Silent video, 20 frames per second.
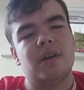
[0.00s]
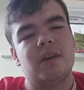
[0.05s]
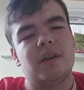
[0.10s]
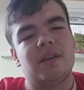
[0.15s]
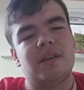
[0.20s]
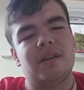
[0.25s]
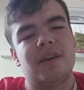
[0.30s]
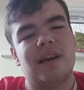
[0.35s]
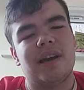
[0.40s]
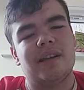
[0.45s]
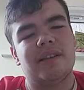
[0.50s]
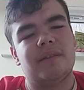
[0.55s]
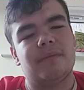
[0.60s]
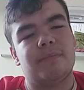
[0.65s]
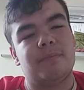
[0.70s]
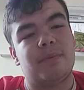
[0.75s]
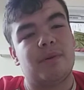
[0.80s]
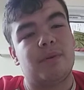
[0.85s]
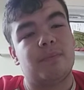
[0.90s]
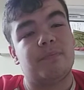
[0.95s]
yes,
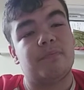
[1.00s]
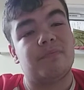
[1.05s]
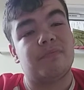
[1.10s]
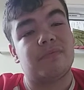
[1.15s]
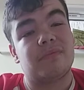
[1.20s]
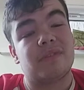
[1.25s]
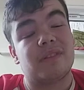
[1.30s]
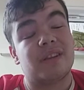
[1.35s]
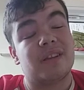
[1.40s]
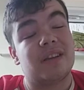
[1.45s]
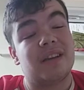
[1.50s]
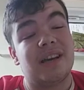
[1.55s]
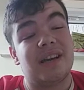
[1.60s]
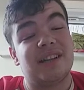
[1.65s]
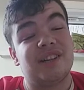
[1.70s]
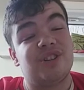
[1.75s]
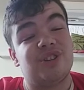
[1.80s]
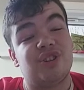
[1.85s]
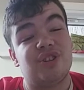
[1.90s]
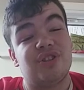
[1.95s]

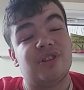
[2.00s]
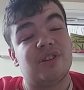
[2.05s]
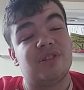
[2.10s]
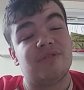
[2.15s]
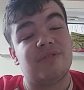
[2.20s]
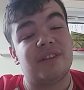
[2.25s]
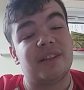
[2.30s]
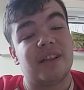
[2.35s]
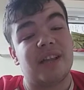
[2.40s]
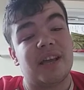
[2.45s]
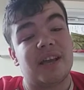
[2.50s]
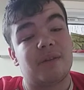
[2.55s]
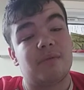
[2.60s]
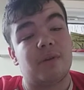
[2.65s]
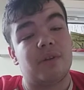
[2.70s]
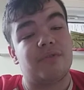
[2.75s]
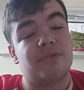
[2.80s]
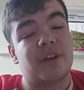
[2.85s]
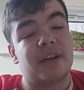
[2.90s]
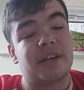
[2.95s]
Sunderland are in League
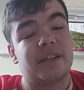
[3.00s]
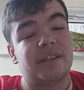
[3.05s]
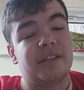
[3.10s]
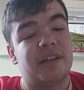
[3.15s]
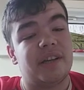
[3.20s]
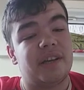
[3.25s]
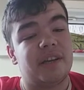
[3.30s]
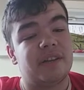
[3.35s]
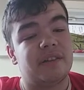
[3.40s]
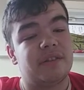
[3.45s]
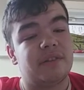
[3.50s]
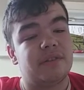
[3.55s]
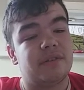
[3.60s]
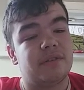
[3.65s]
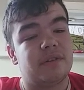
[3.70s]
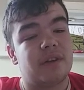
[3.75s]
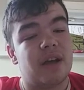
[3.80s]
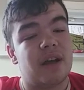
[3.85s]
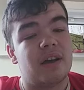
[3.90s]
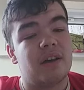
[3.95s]
One next season.
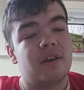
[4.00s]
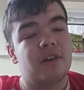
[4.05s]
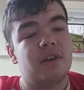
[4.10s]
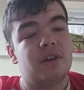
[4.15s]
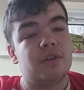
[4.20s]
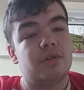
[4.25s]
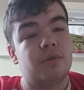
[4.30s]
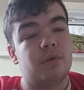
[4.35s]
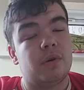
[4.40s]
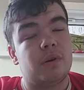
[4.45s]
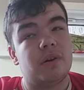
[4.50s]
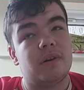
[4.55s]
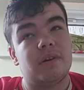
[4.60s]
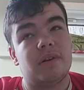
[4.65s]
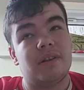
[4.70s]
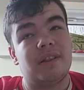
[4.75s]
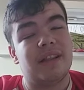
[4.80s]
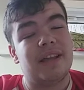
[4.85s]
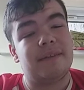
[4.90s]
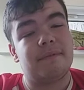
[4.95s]
So yeah,
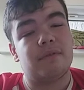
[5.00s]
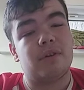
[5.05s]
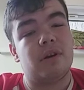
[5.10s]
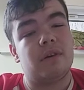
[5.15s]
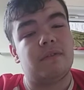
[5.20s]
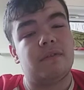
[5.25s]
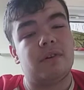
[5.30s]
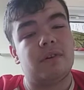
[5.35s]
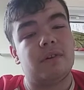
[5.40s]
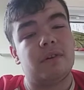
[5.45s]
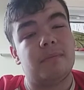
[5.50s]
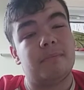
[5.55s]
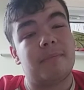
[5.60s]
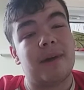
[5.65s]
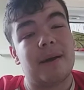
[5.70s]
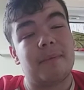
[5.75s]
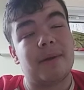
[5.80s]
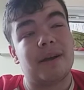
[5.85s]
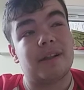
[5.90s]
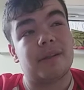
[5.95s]
so leave your thought.
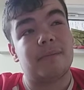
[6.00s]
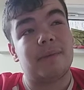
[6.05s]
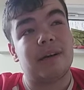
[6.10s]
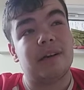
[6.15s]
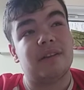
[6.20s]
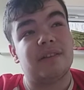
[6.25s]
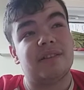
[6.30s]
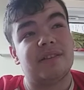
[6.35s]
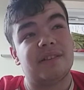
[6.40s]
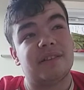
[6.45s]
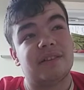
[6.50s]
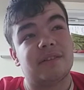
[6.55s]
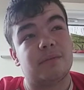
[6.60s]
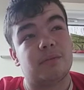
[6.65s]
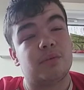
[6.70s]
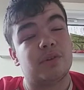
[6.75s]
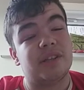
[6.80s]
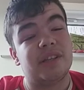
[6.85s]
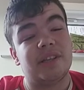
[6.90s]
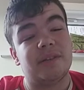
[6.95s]
My man of the match
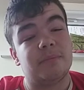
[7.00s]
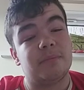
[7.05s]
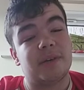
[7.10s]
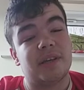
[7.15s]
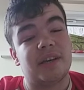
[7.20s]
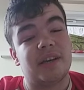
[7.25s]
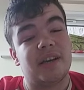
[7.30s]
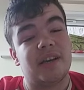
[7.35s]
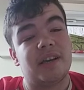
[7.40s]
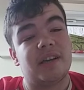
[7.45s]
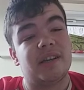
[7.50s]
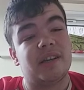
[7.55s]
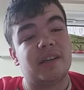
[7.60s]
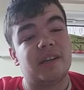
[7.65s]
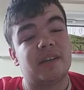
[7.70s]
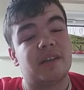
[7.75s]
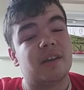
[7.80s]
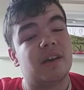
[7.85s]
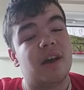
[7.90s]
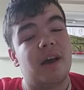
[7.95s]
was Ian
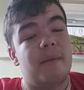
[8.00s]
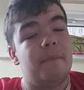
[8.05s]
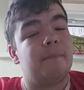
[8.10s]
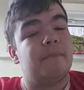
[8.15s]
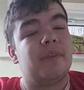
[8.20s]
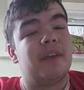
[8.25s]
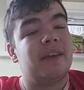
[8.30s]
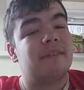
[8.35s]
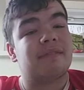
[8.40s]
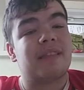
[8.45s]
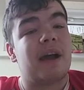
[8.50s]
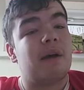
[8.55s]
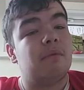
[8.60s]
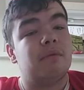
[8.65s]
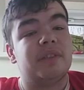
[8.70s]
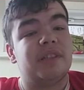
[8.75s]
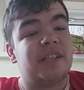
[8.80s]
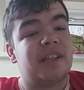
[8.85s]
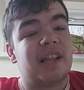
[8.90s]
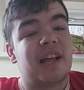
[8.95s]
McGeady. If
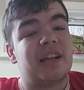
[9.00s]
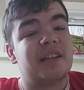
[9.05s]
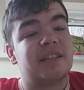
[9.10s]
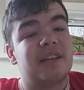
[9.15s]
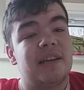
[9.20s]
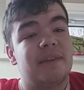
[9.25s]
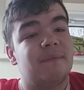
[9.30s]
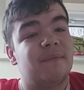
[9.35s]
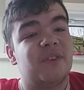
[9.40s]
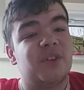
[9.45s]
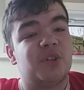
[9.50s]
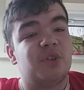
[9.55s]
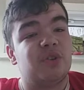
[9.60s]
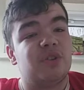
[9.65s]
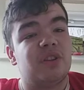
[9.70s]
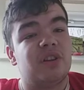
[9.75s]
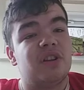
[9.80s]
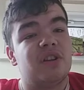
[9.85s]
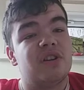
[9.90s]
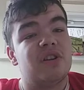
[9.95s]
that was his last game for
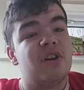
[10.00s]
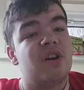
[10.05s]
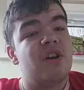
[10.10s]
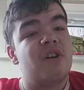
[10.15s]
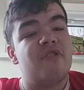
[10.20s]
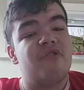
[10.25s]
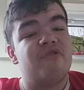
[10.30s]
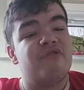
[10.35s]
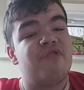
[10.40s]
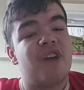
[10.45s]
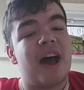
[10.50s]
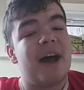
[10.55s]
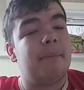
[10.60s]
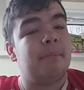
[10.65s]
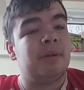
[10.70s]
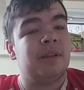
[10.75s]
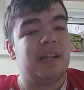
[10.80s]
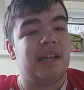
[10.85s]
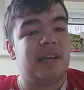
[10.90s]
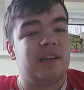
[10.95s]
Sunderland,
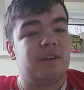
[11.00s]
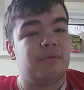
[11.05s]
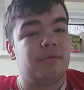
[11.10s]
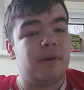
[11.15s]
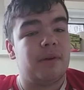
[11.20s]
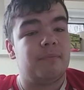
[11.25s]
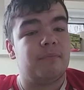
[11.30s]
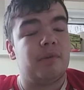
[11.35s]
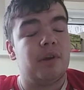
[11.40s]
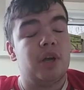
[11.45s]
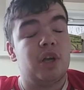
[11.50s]
fair play to him.